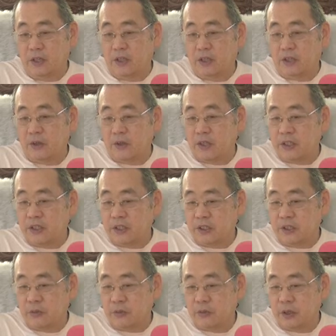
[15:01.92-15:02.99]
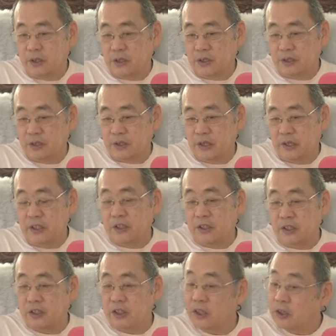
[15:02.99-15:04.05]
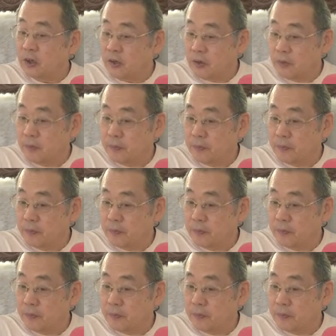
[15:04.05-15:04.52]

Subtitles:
So this is what is, and this is eternal.